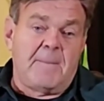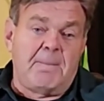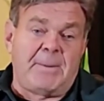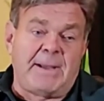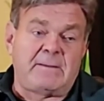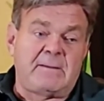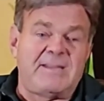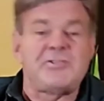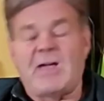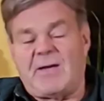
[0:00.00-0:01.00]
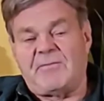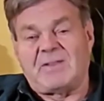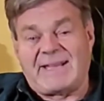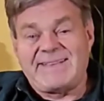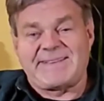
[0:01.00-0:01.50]
but since you have
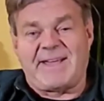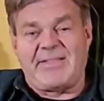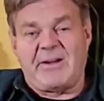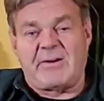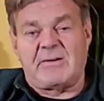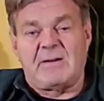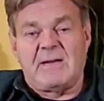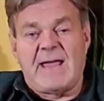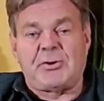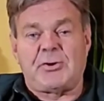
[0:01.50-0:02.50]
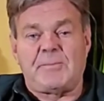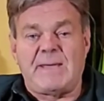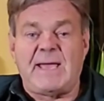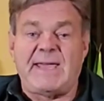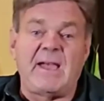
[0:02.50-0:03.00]
lights on there, it could
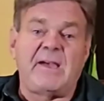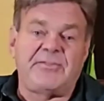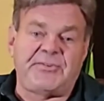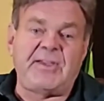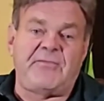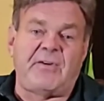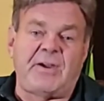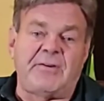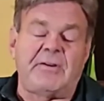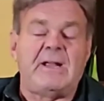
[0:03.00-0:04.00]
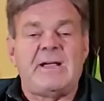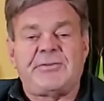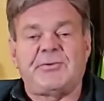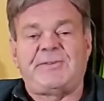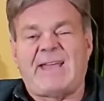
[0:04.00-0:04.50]
be a C fire.
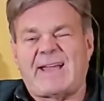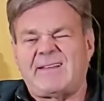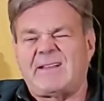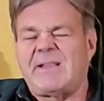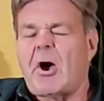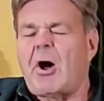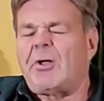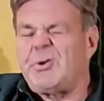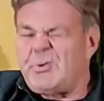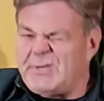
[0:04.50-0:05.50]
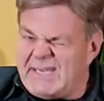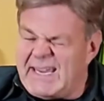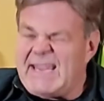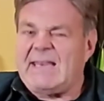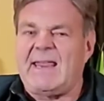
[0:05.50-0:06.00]
So technically, all you
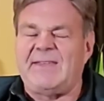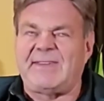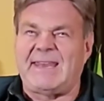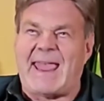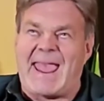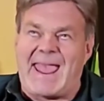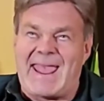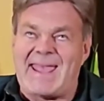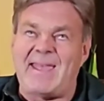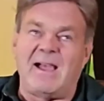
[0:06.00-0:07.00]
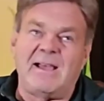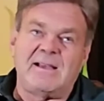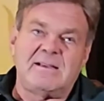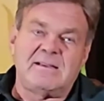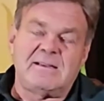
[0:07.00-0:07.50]
need is an A
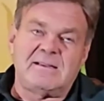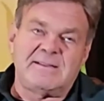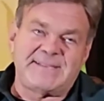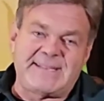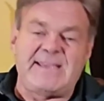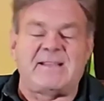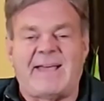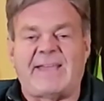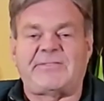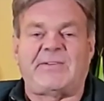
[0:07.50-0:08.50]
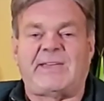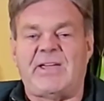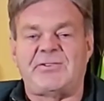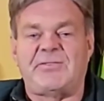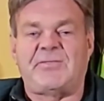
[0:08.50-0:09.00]
C
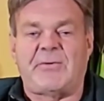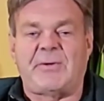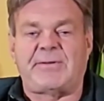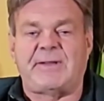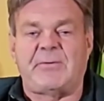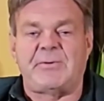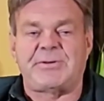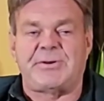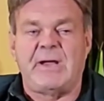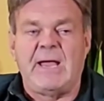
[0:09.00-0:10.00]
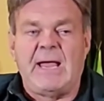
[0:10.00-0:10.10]
classification fire extinguisher,